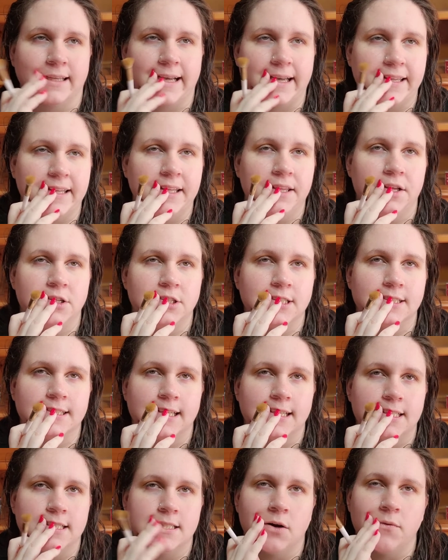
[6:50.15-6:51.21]
Like I think they're just
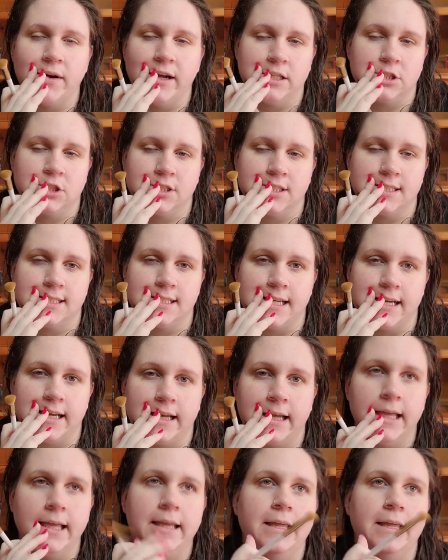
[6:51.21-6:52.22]
like so interesting